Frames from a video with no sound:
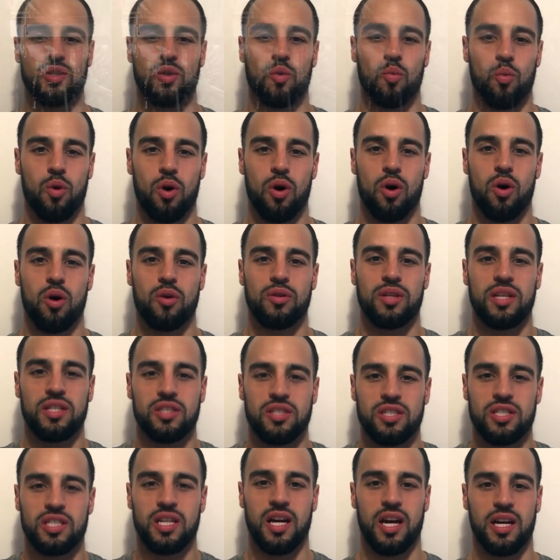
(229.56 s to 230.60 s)
the wall, and then
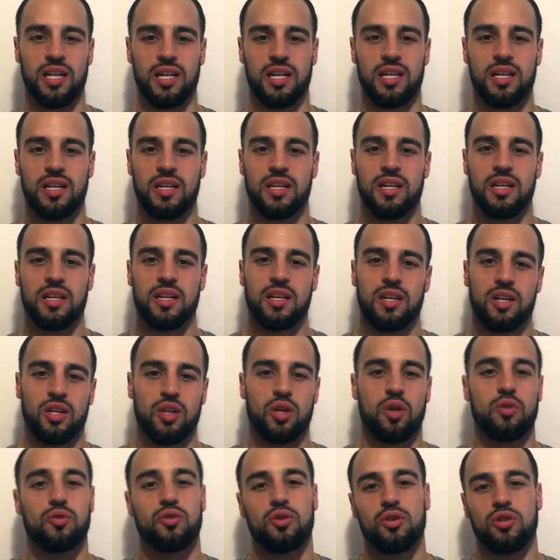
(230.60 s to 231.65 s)
just kind
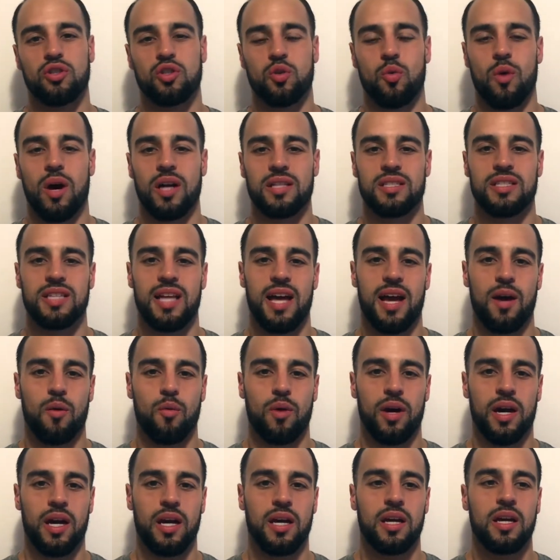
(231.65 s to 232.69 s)
of do your squats that
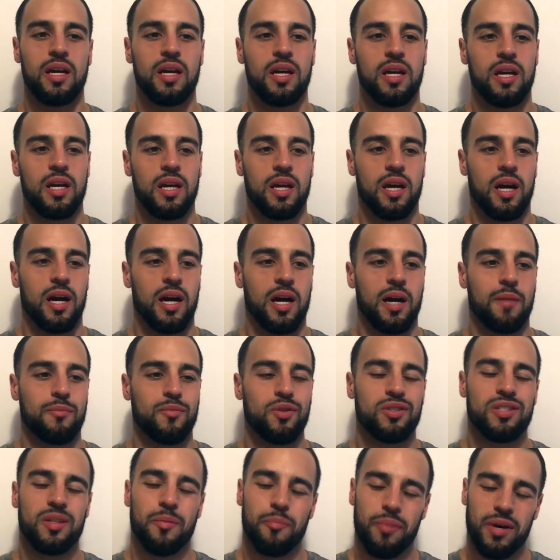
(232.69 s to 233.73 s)
way.
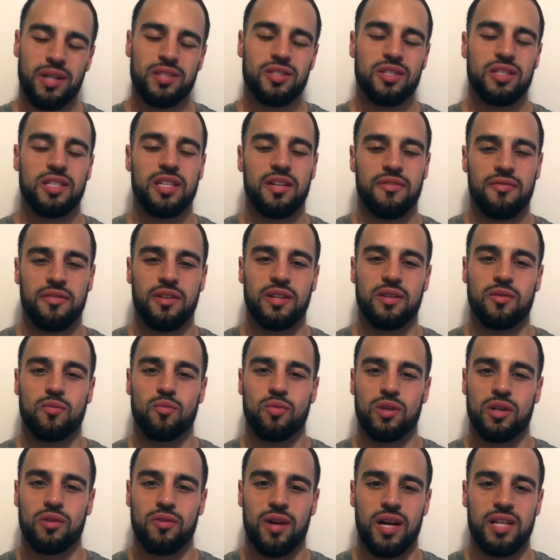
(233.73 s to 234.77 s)
There's a bunch of different
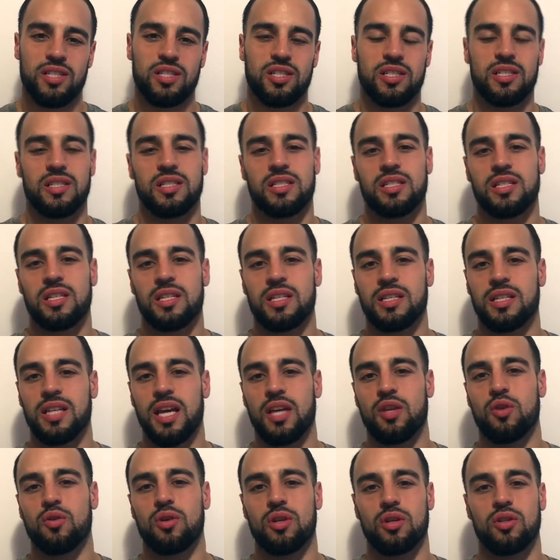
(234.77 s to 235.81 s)
regressions
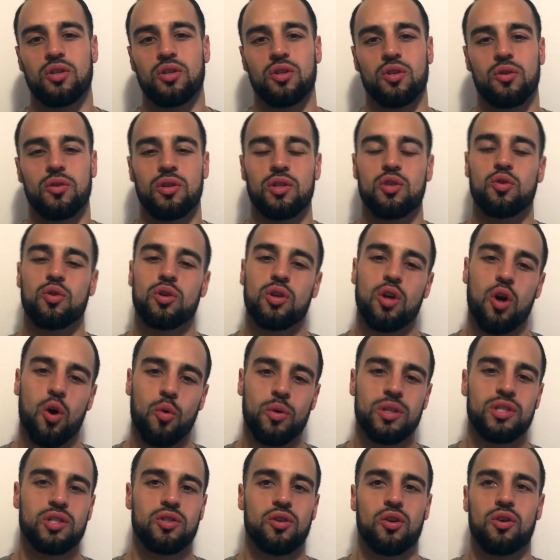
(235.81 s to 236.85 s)
that you can do, and you can
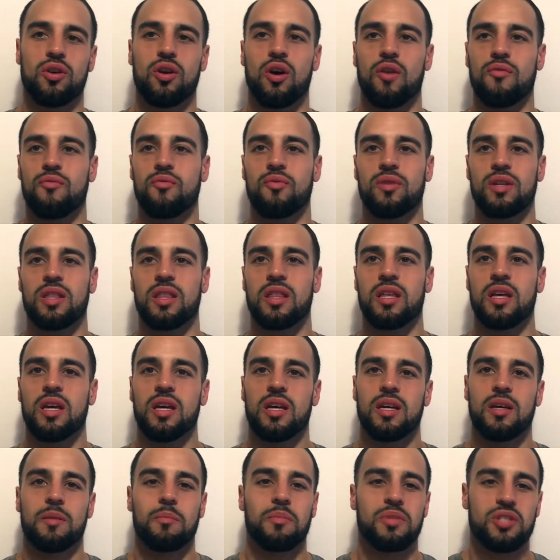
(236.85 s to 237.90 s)
always start off with
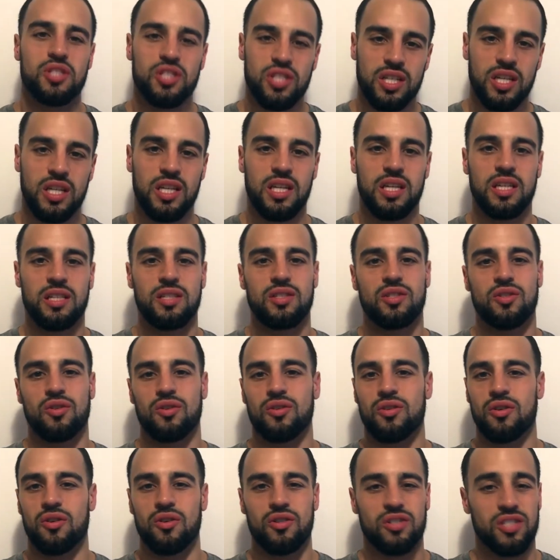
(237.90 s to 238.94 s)
machines
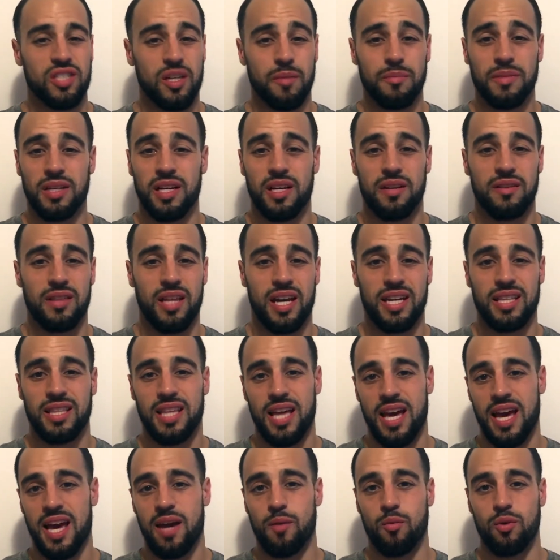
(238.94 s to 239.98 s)
or something like
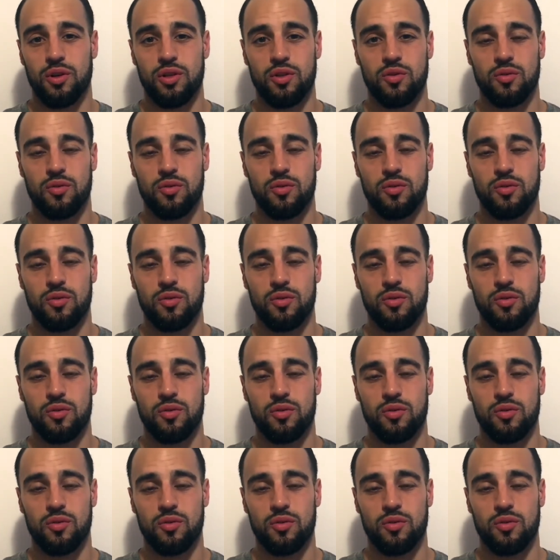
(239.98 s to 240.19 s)
that, where you